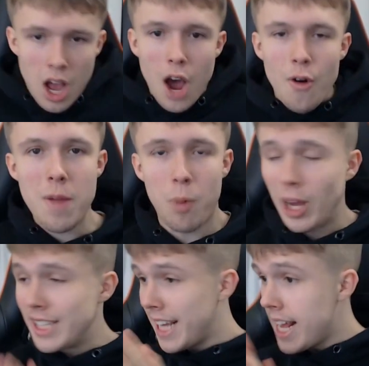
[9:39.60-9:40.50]
Alright
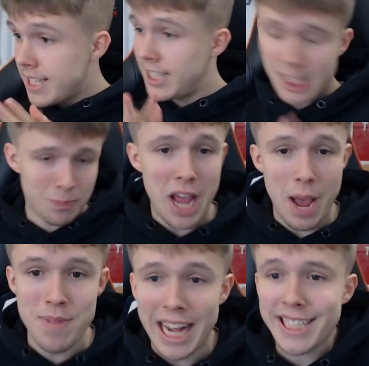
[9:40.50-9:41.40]
boys, it's 6
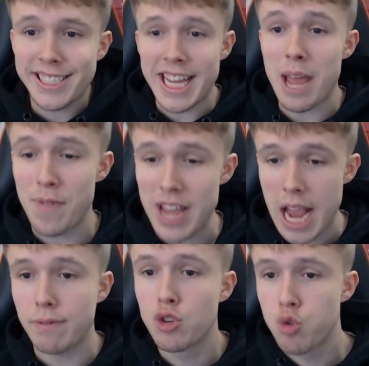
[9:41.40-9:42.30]
PM, let's see if
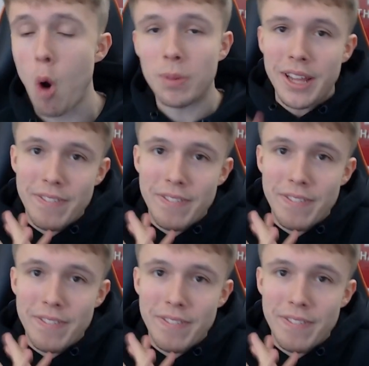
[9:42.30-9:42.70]
EA have dropped